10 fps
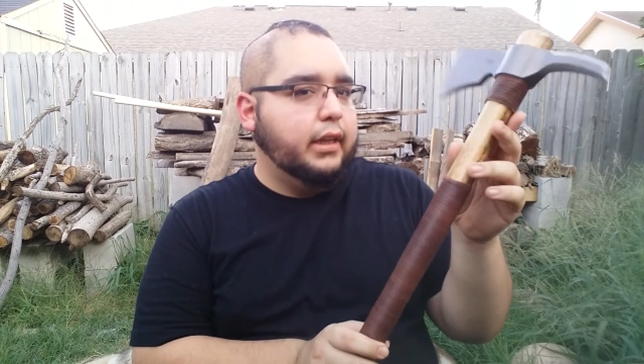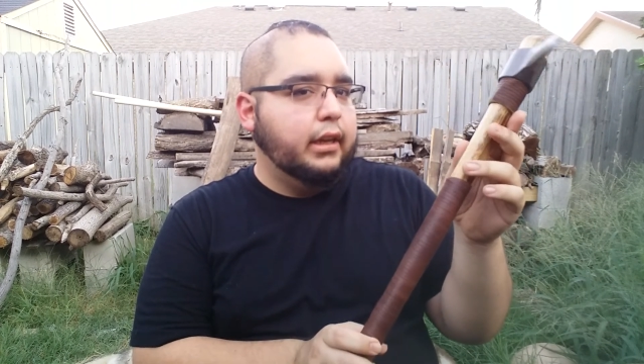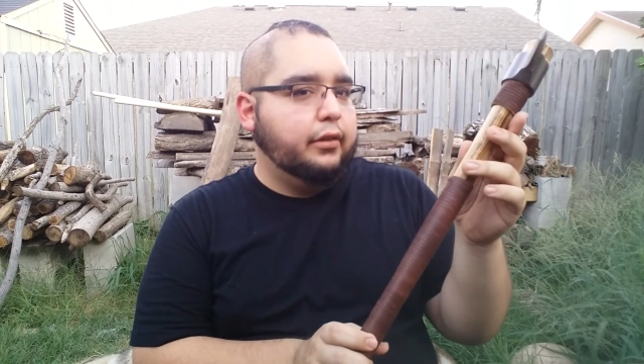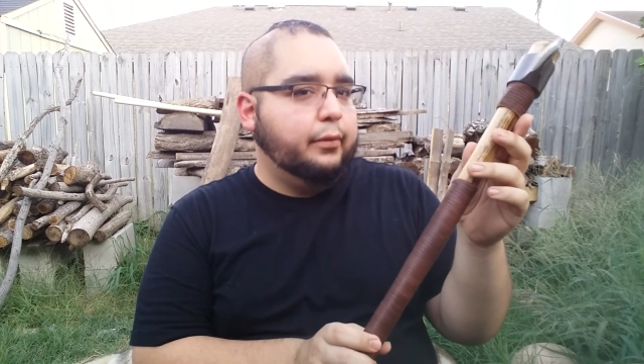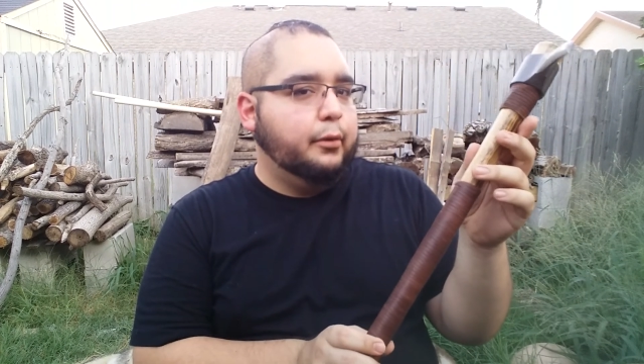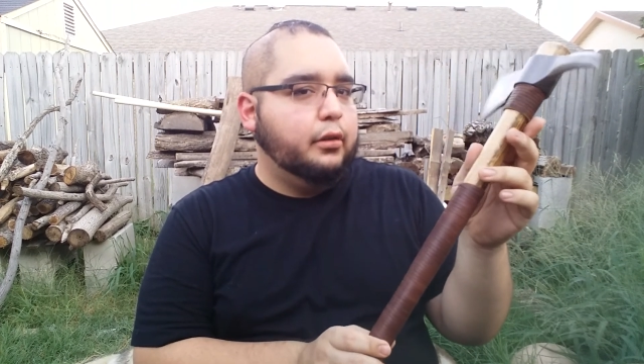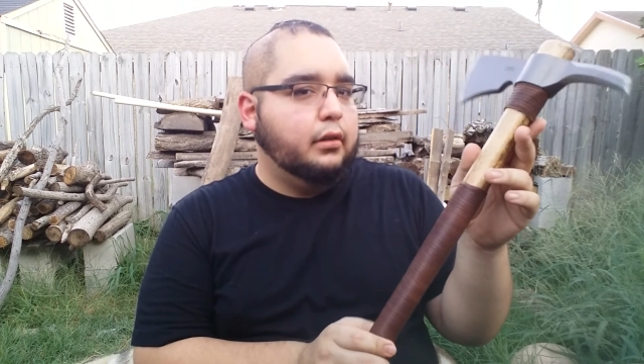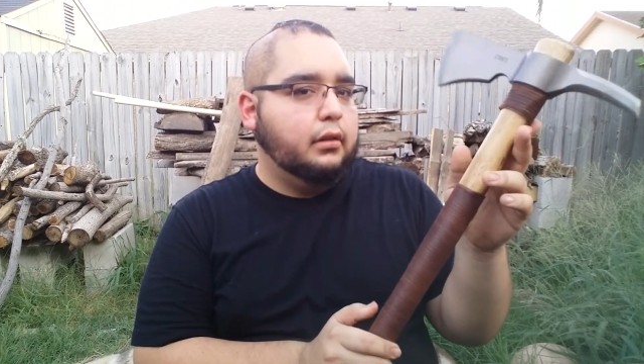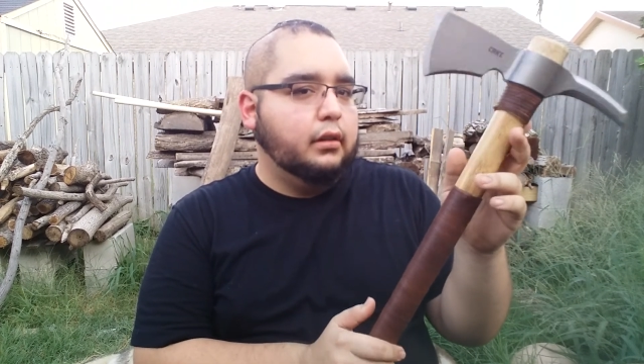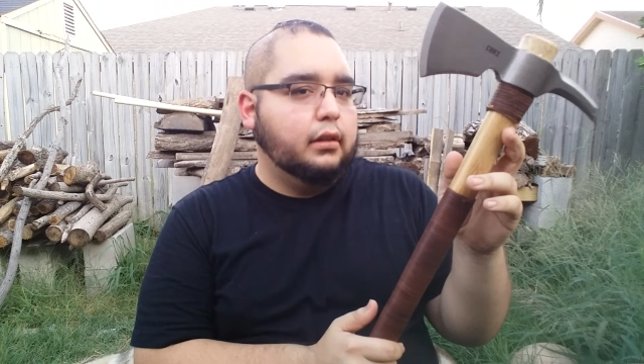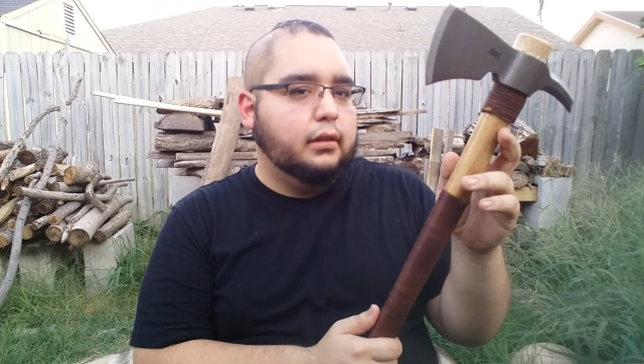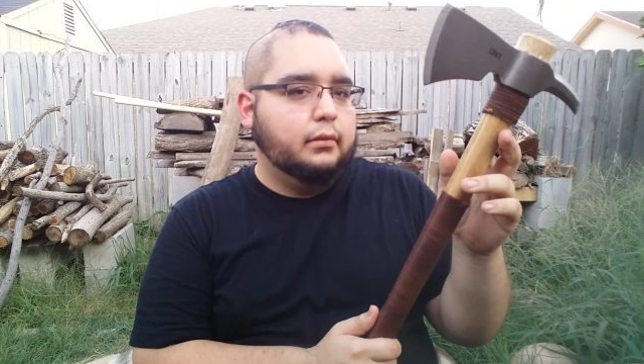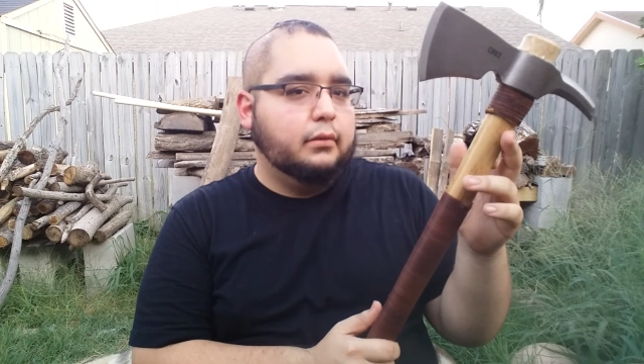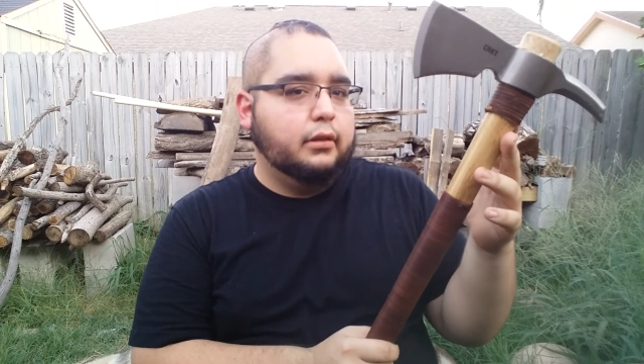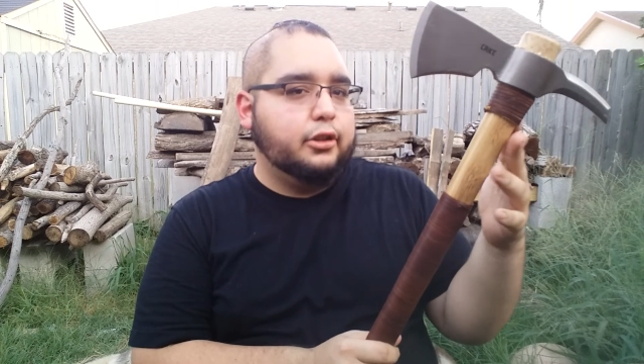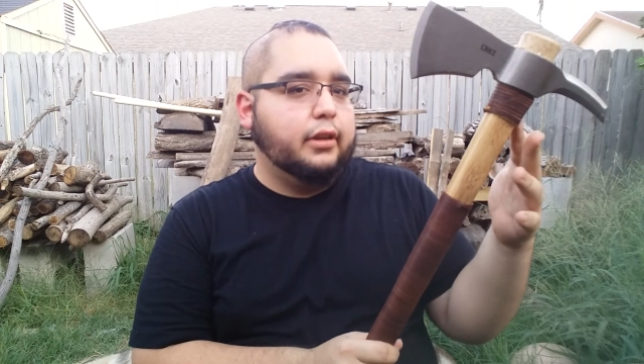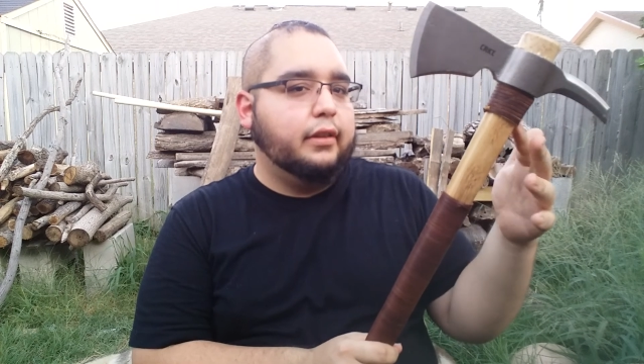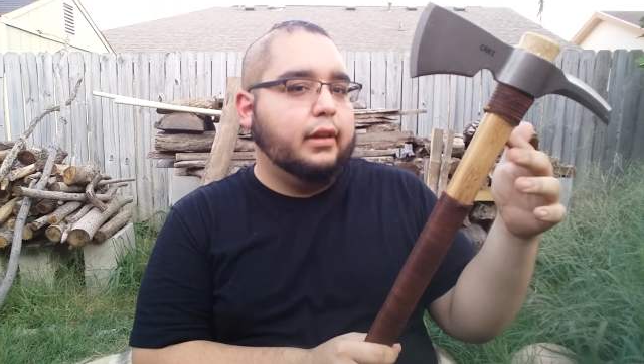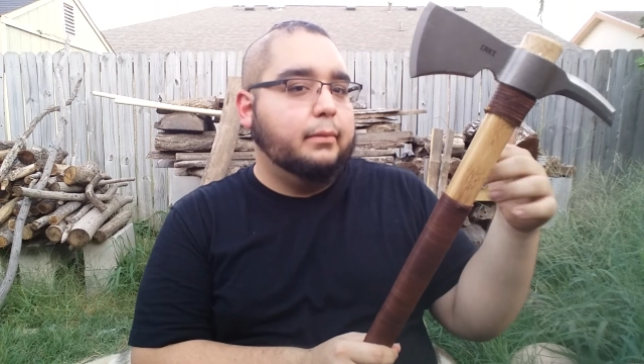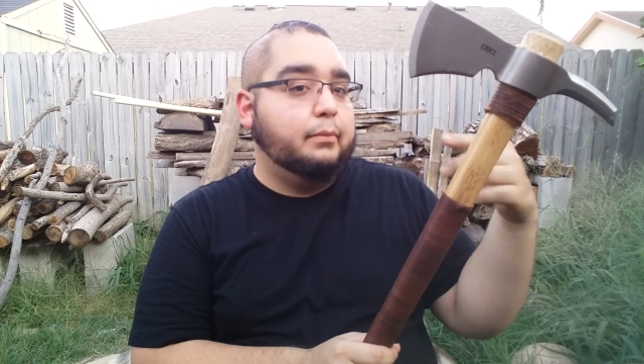a small, or should I say,